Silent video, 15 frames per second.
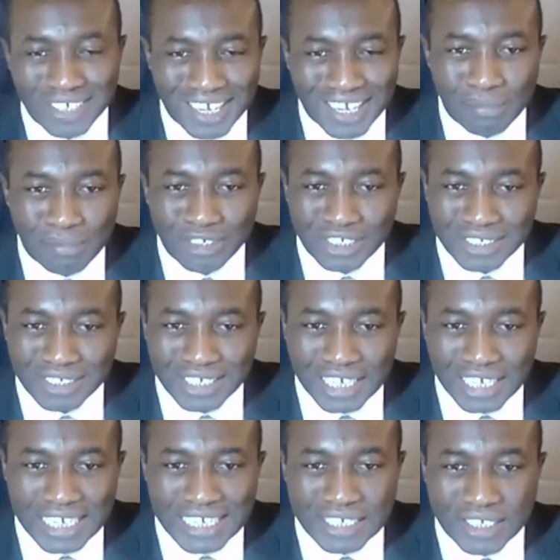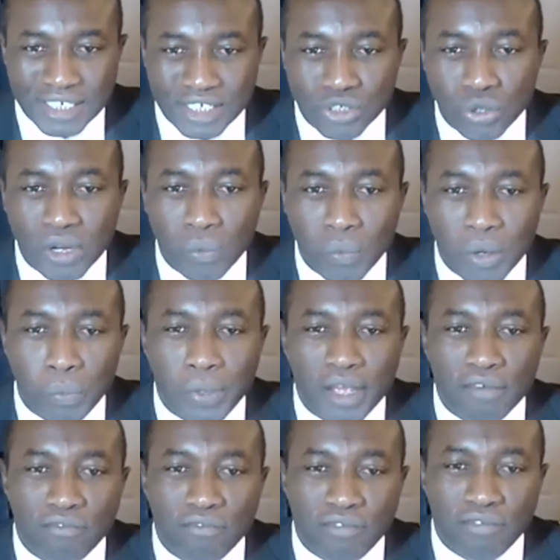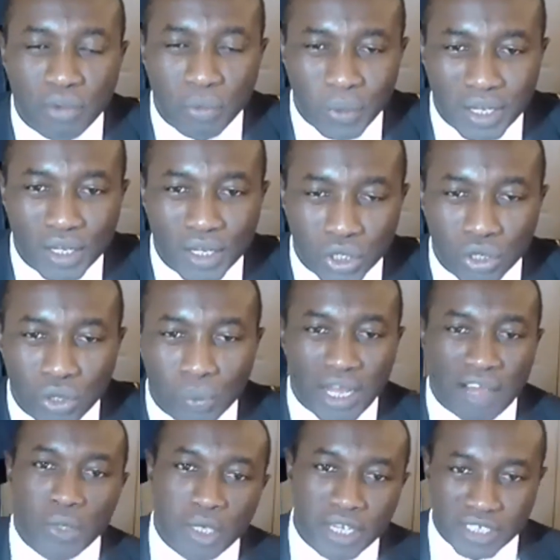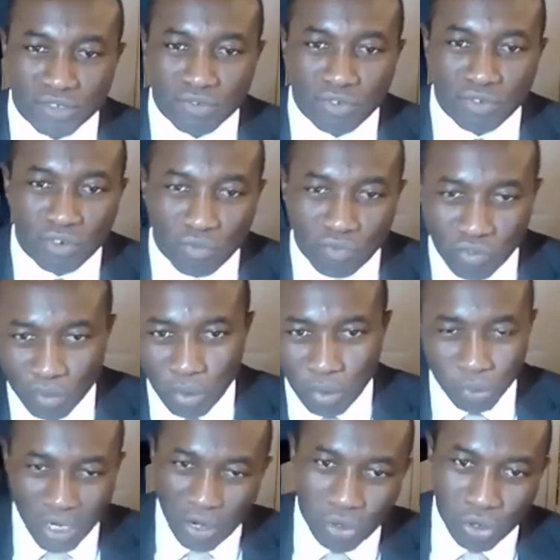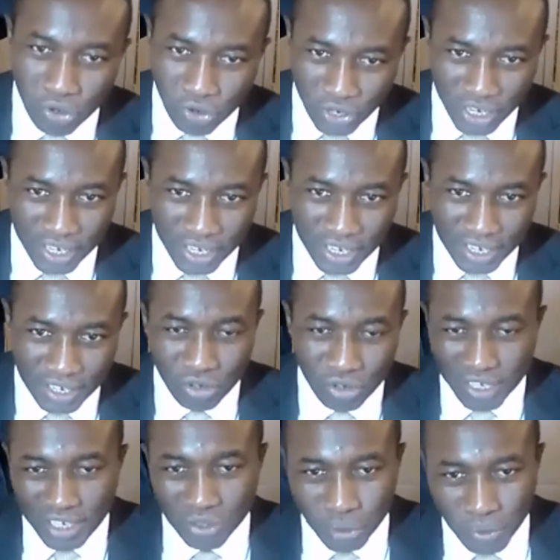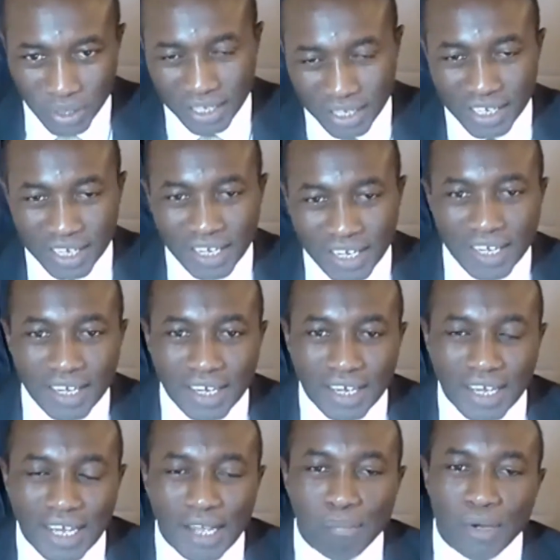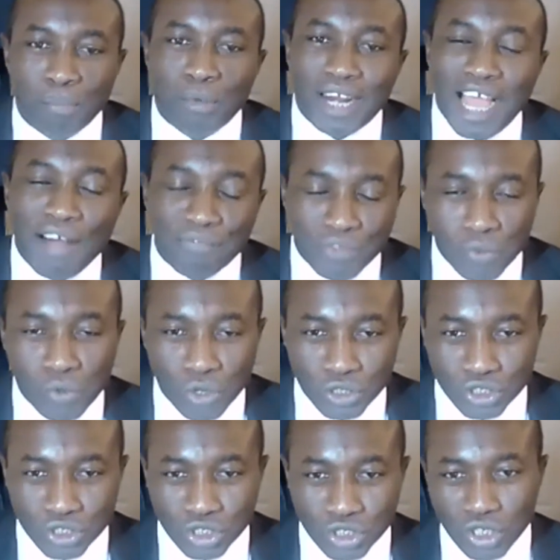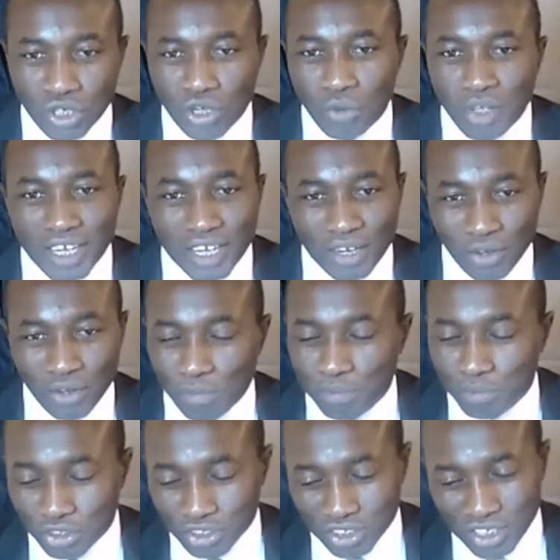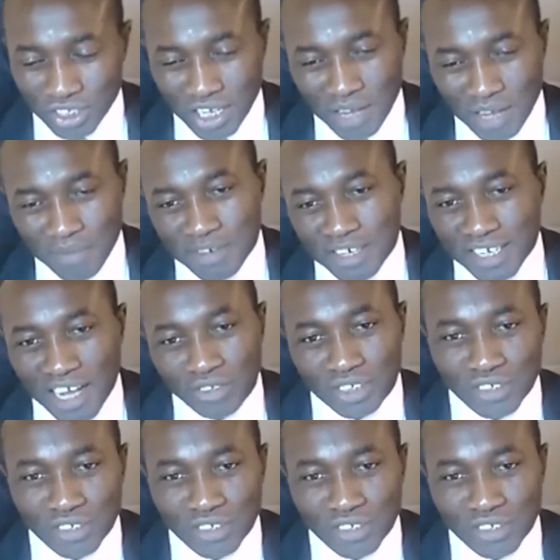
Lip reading: say it's during when we are viewing it, we hits from up to around 100 and 120. But afterwards, we get up to 7,000. So that's